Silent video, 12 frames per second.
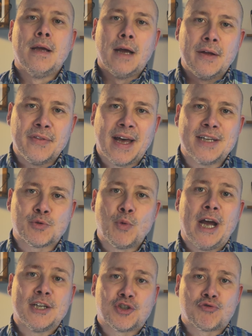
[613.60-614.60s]
and that's
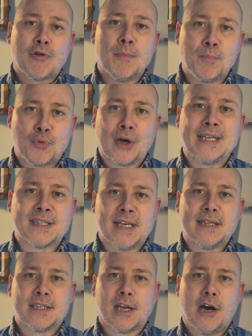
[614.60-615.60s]
where Scrum brings
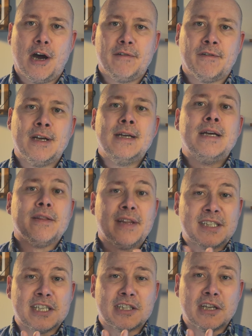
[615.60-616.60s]
it to life.
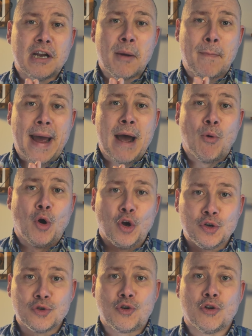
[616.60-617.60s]
This isn't about
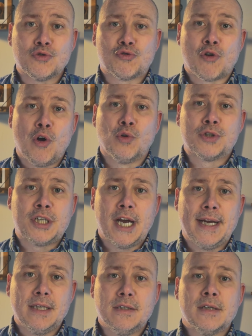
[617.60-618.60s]
uncontrolled
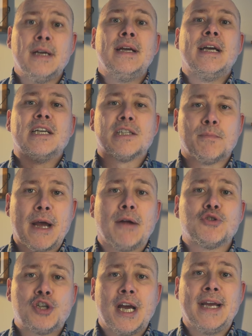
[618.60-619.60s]
change, it's
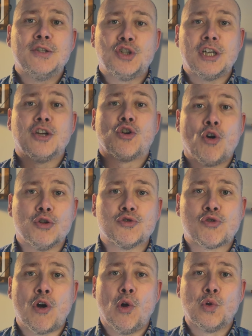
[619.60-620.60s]
about change in a
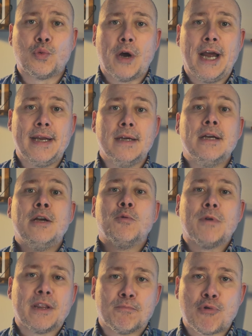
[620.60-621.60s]
controlled way
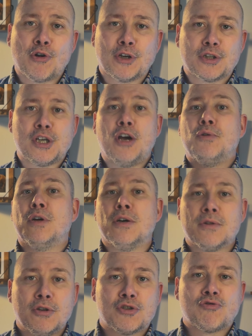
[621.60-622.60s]
where the product owner,
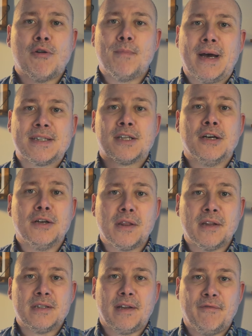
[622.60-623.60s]
the Scrum Master and
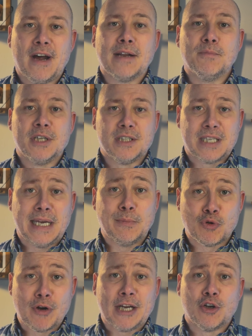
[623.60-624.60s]
the development team
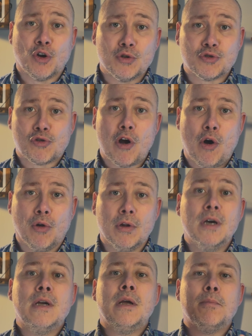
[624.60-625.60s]
are in control
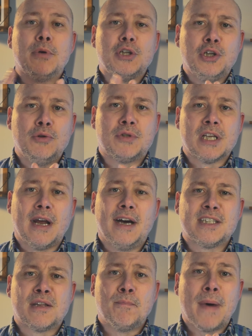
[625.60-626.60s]
but
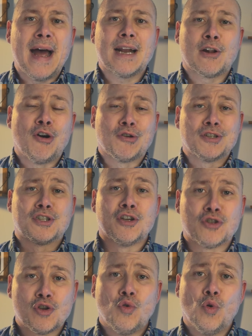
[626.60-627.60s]
utilise the backlog as the
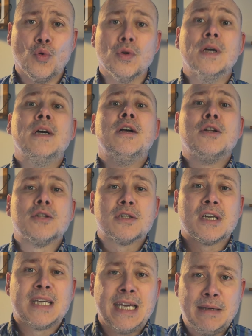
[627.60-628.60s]
tool
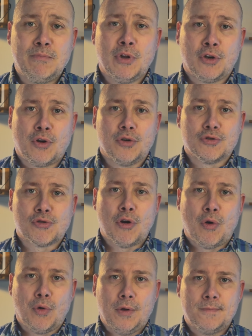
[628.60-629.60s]
to keep the
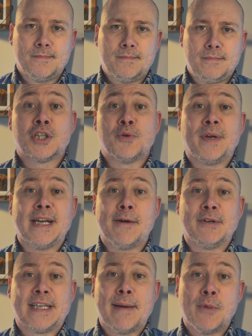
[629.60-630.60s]
control. So in
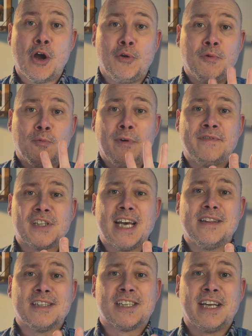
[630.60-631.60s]
our demo, we've
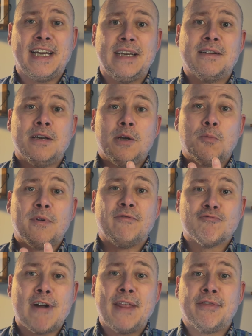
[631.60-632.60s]
set the scene, we've
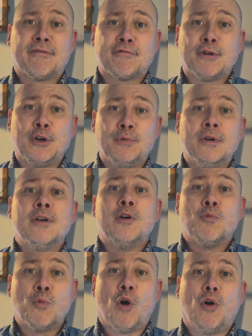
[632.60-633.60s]
ran through
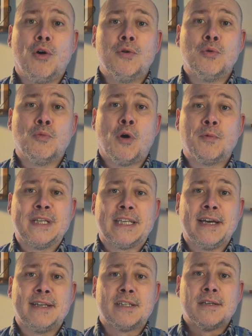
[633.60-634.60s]
what we
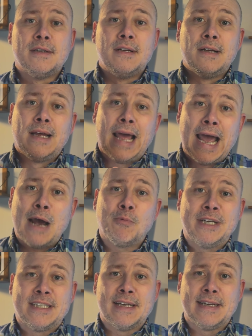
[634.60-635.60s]
did, how
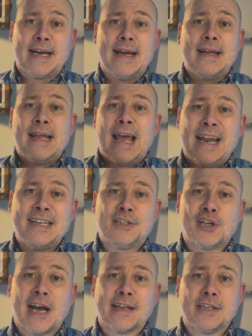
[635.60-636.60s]
we did it, any
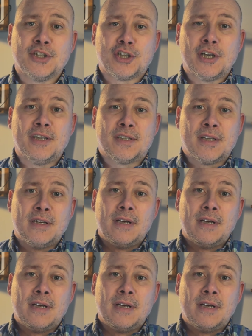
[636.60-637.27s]
challenges,